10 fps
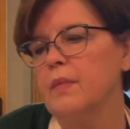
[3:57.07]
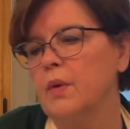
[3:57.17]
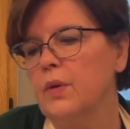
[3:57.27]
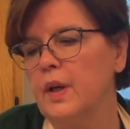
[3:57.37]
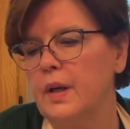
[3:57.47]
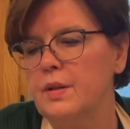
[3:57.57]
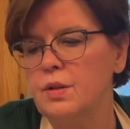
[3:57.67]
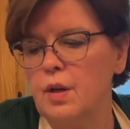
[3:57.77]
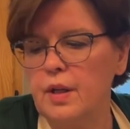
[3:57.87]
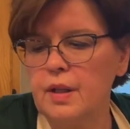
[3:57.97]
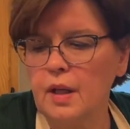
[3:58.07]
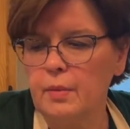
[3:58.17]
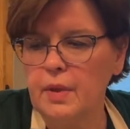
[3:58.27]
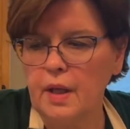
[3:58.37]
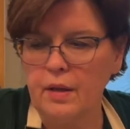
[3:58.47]
Okay, it's starting to come
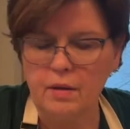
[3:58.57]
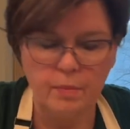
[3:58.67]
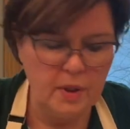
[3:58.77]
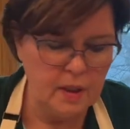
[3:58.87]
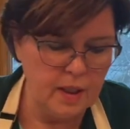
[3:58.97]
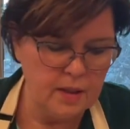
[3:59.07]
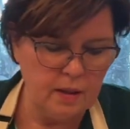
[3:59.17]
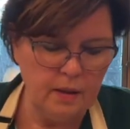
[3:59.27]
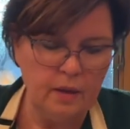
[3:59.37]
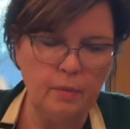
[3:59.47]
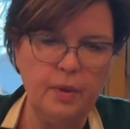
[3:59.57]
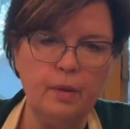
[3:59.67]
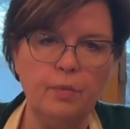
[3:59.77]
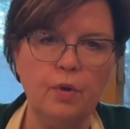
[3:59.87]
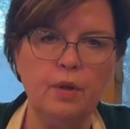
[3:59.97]
together, but it needs a little bit
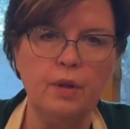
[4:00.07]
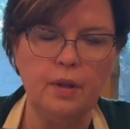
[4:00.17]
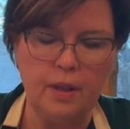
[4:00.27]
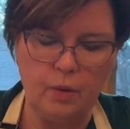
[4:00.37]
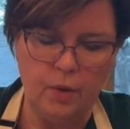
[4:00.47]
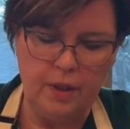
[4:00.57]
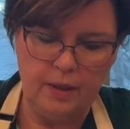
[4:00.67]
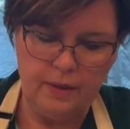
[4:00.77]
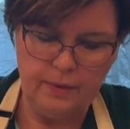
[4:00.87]
more liquid.